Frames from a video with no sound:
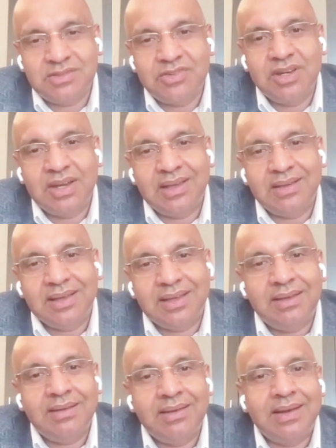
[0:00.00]
Sri
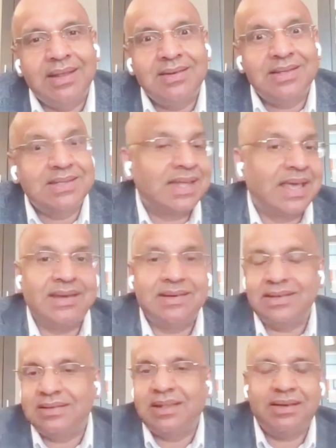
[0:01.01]
Lanka and
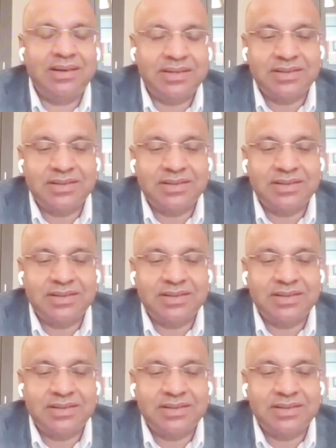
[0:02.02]
understanding there